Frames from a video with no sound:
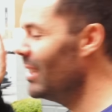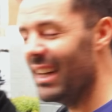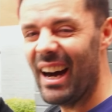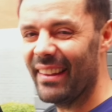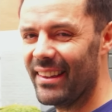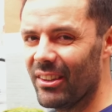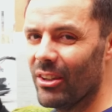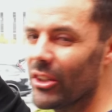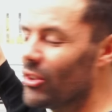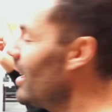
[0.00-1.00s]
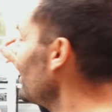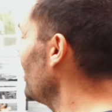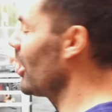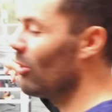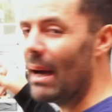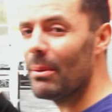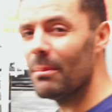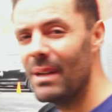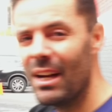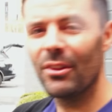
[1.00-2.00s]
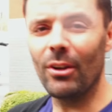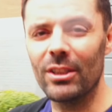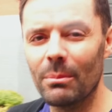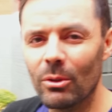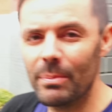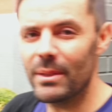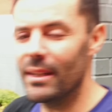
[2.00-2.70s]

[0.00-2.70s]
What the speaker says: I think they're on the truck. I'm going to grab them, throw some grips